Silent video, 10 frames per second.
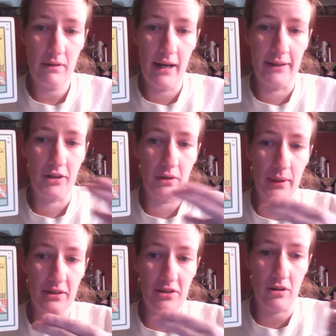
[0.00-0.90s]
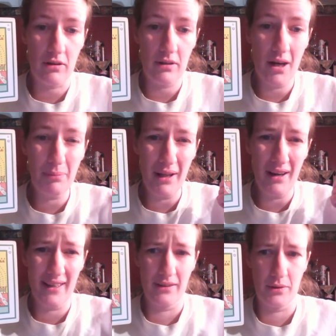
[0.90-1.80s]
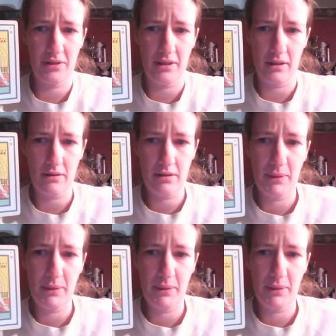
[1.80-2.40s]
And you're going to start applying those things.